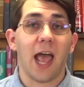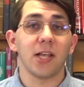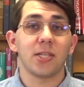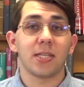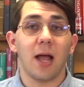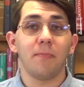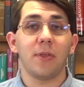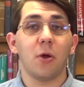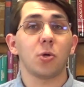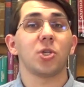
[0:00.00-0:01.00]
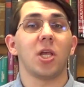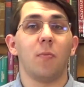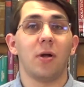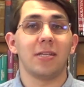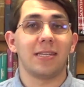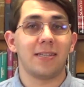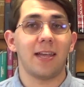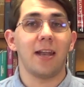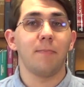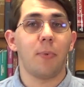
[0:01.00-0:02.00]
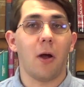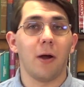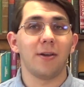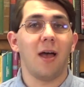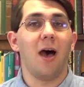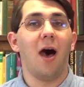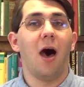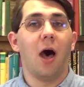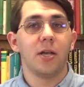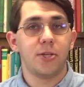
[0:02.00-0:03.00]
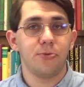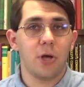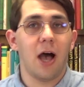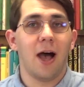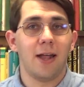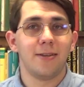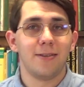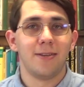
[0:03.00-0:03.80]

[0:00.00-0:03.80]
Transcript: as something or someone set apart unto God.